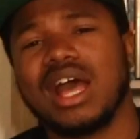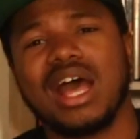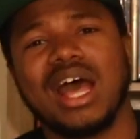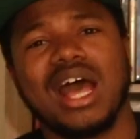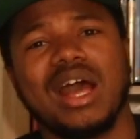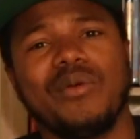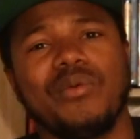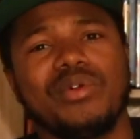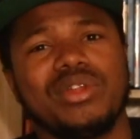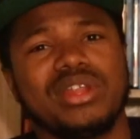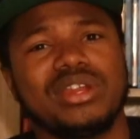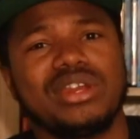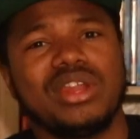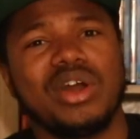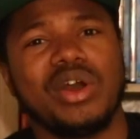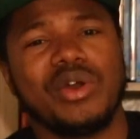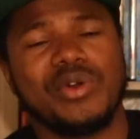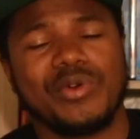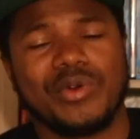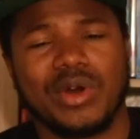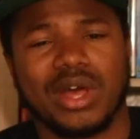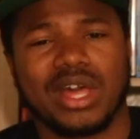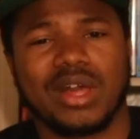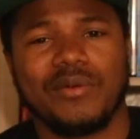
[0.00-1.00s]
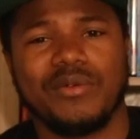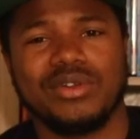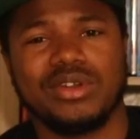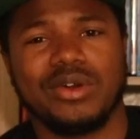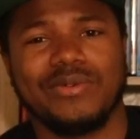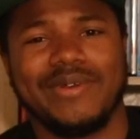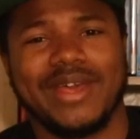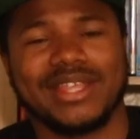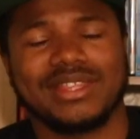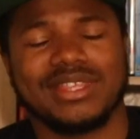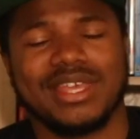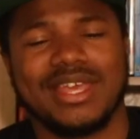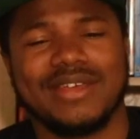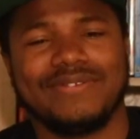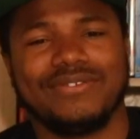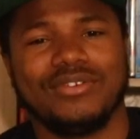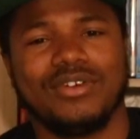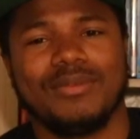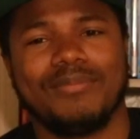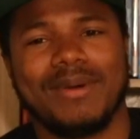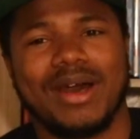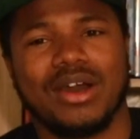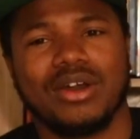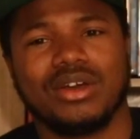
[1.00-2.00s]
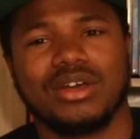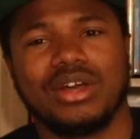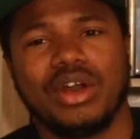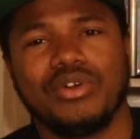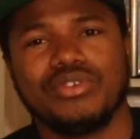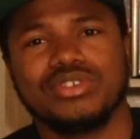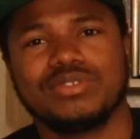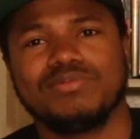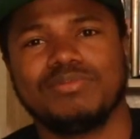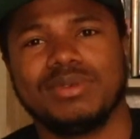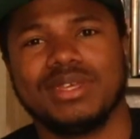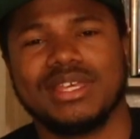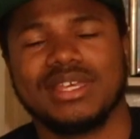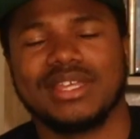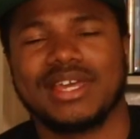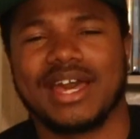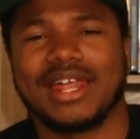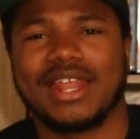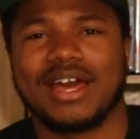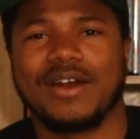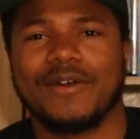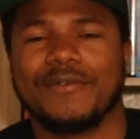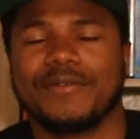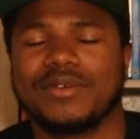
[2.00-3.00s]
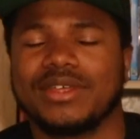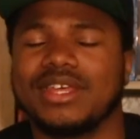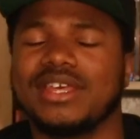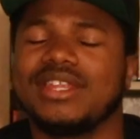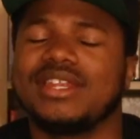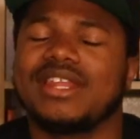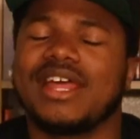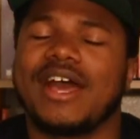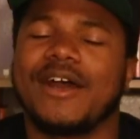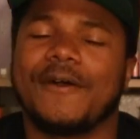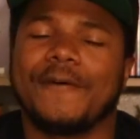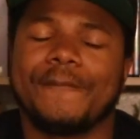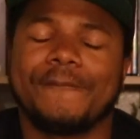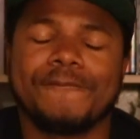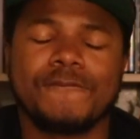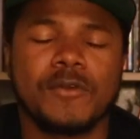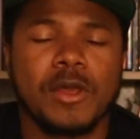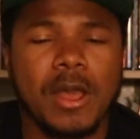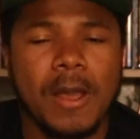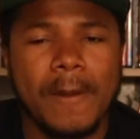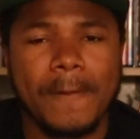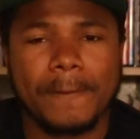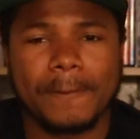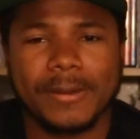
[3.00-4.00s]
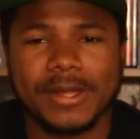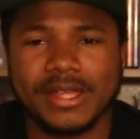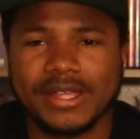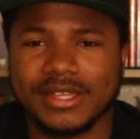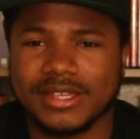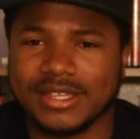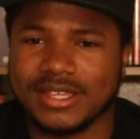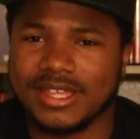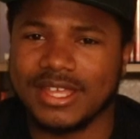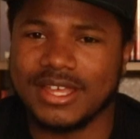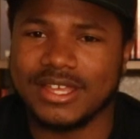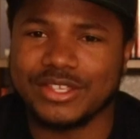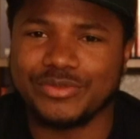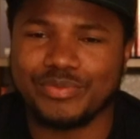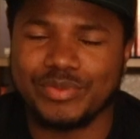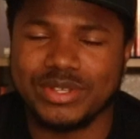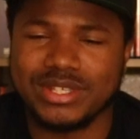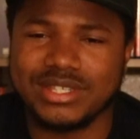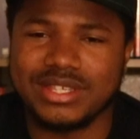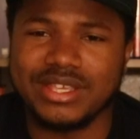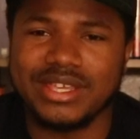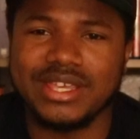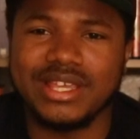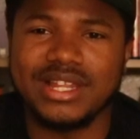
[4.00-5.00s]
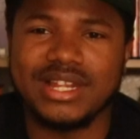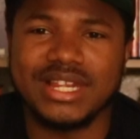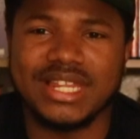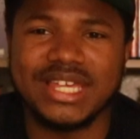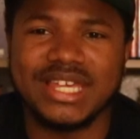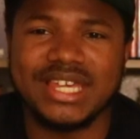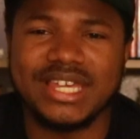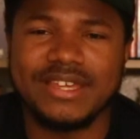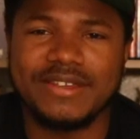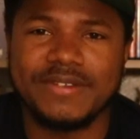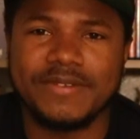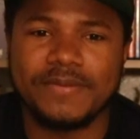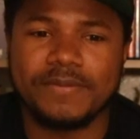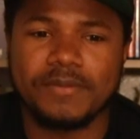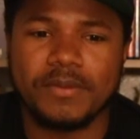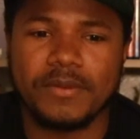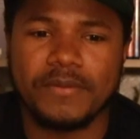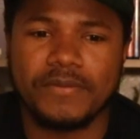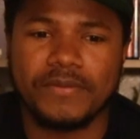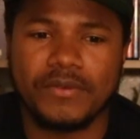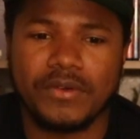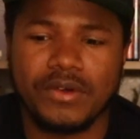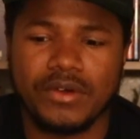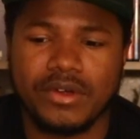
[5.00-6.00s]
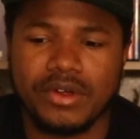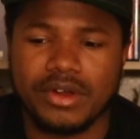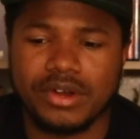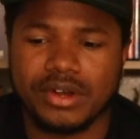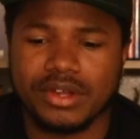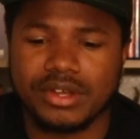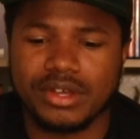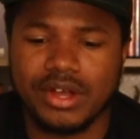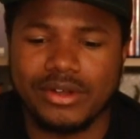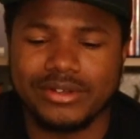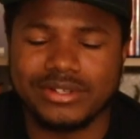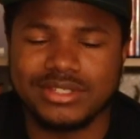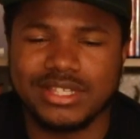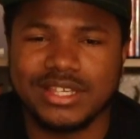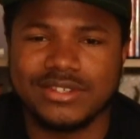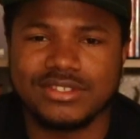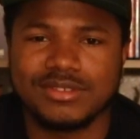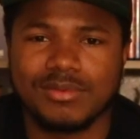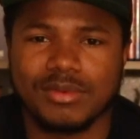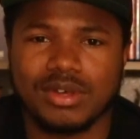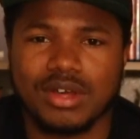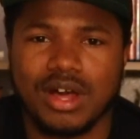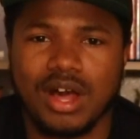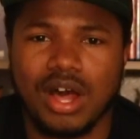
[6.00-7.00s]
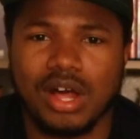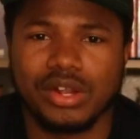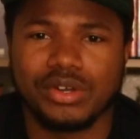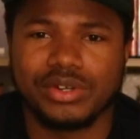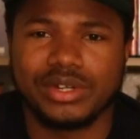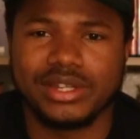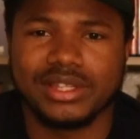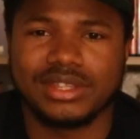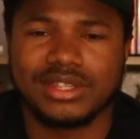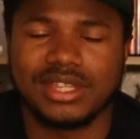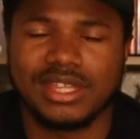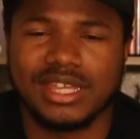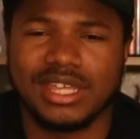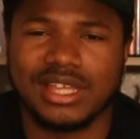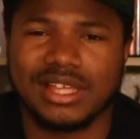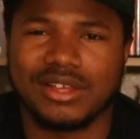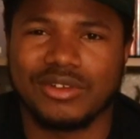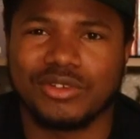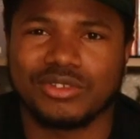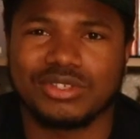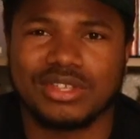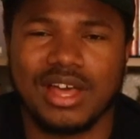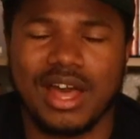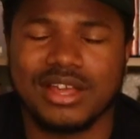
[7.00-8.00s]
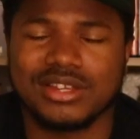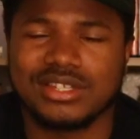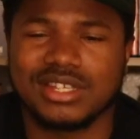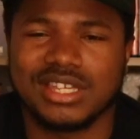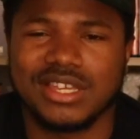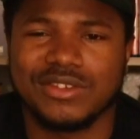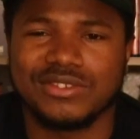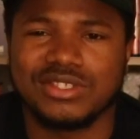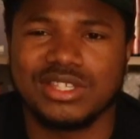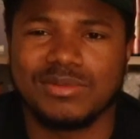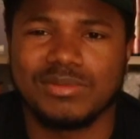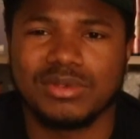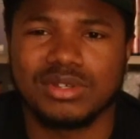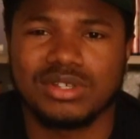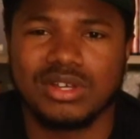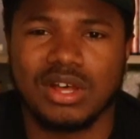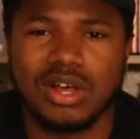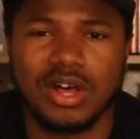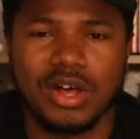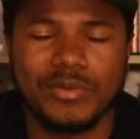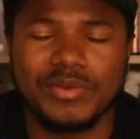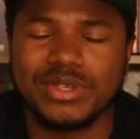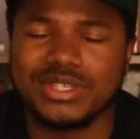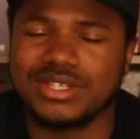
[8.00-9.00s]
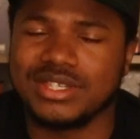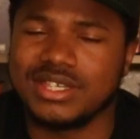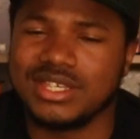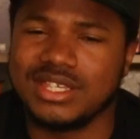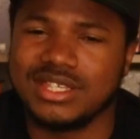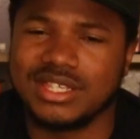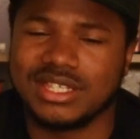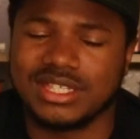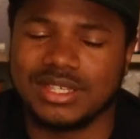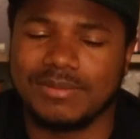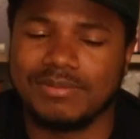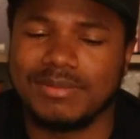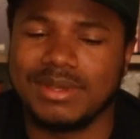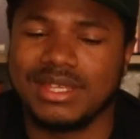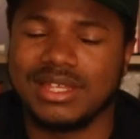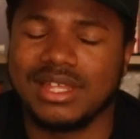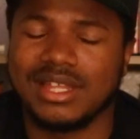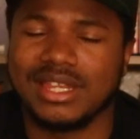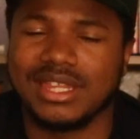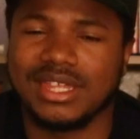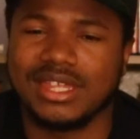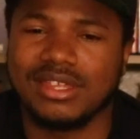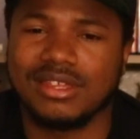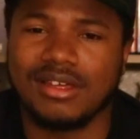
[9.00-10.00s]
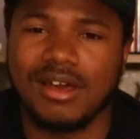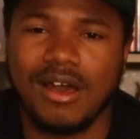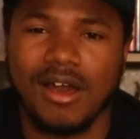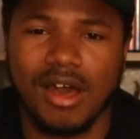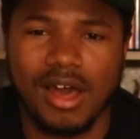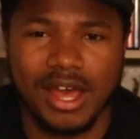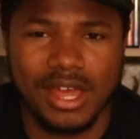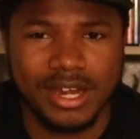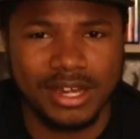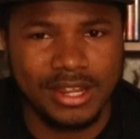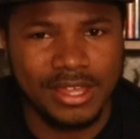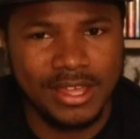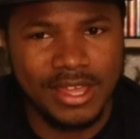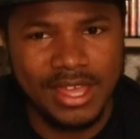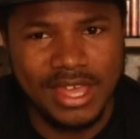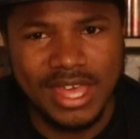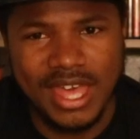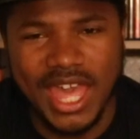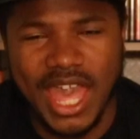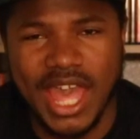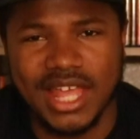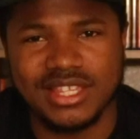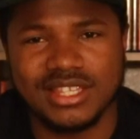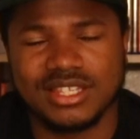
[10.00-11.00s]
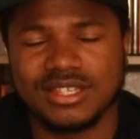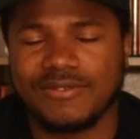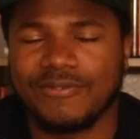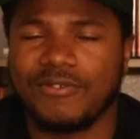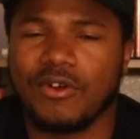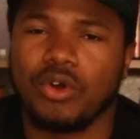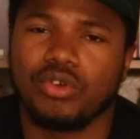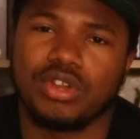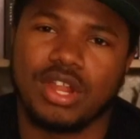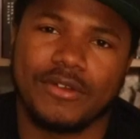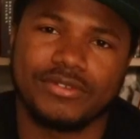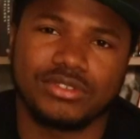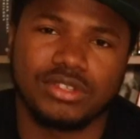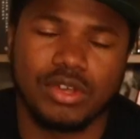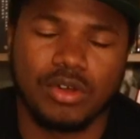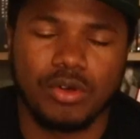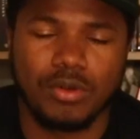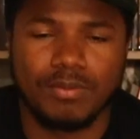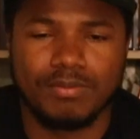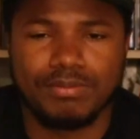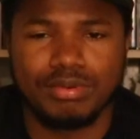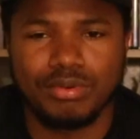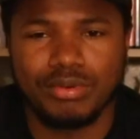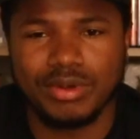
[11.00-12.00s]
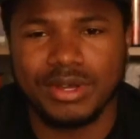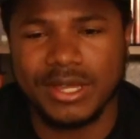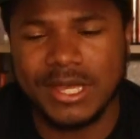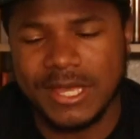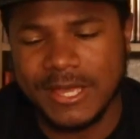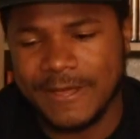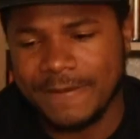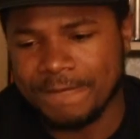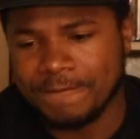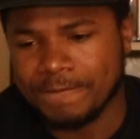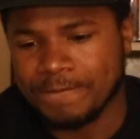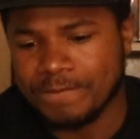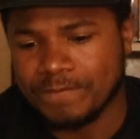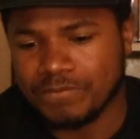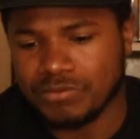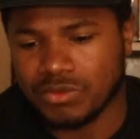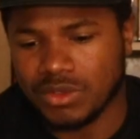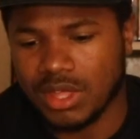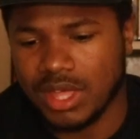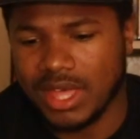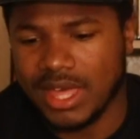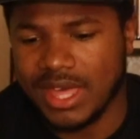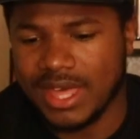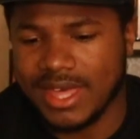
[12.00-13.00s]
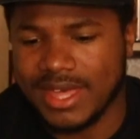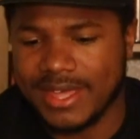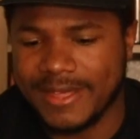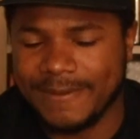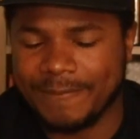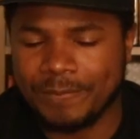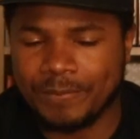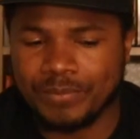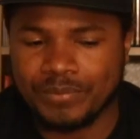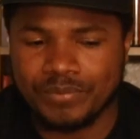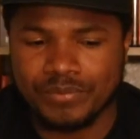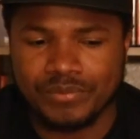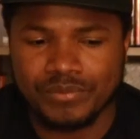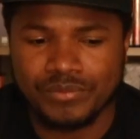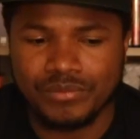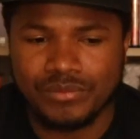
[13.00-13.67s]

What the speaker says: I want to know. Like, I want to know if he got the info about Ghost getting out. Because we see he leave before Ghost gives him a call or anything, or Tasha gives him a call. We see he's just immediately gone, hands his phone off to old boy, and